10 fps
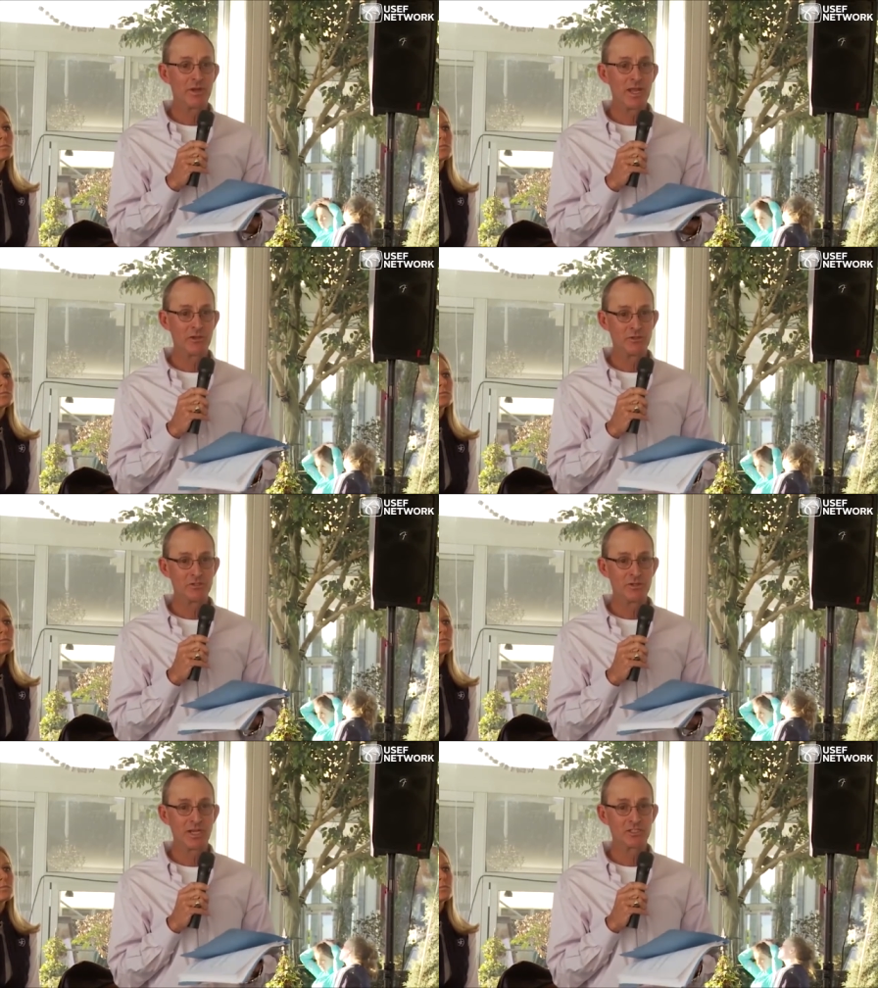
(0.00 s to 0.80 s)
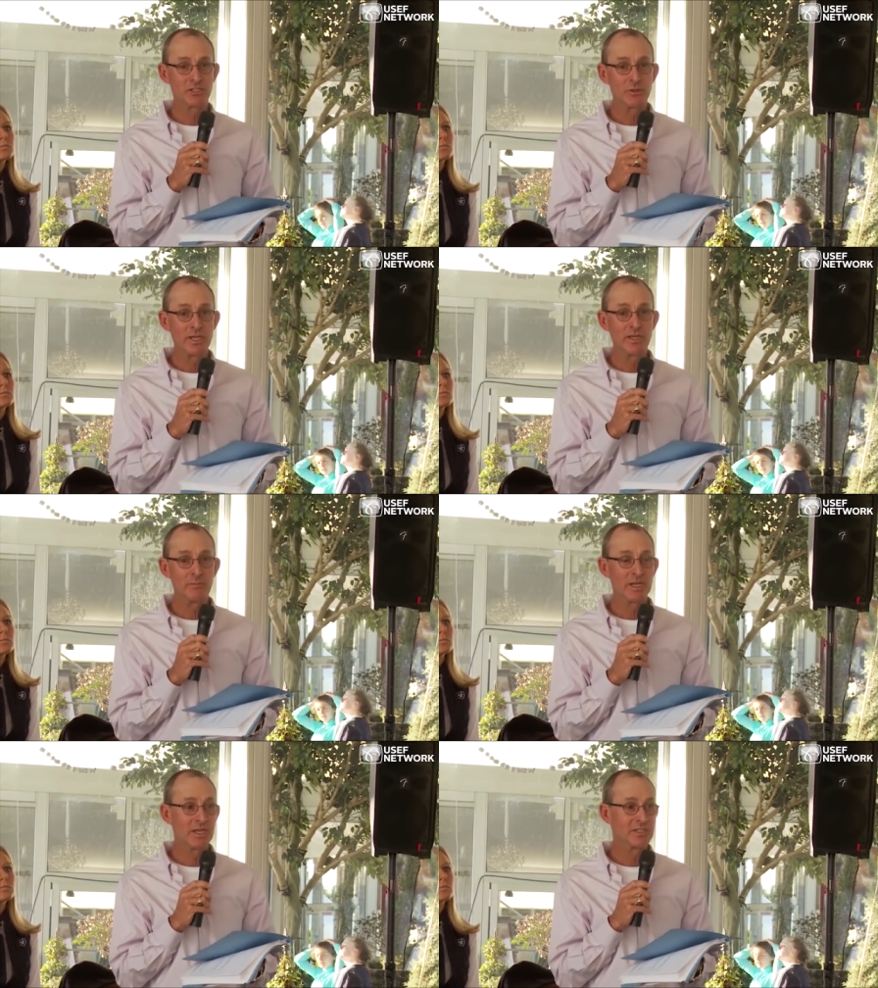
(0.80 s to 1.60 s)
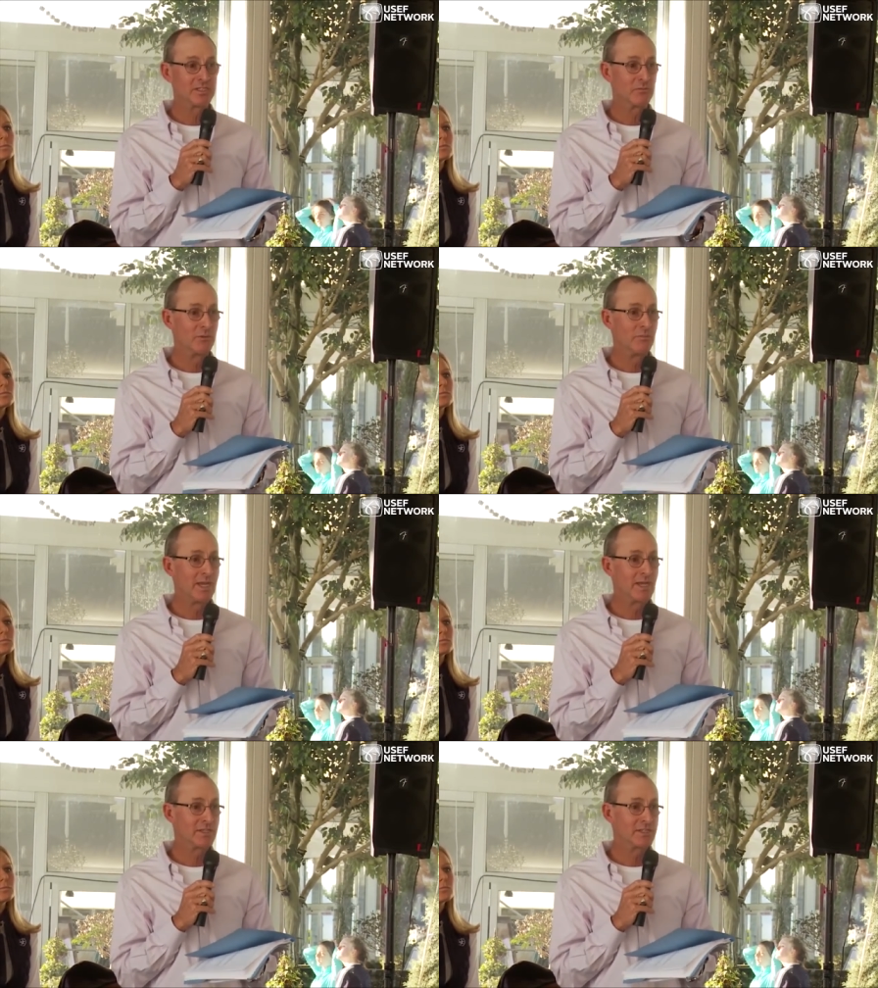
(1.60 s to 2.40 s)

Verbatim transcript: and I urge you guys to read it because it will make a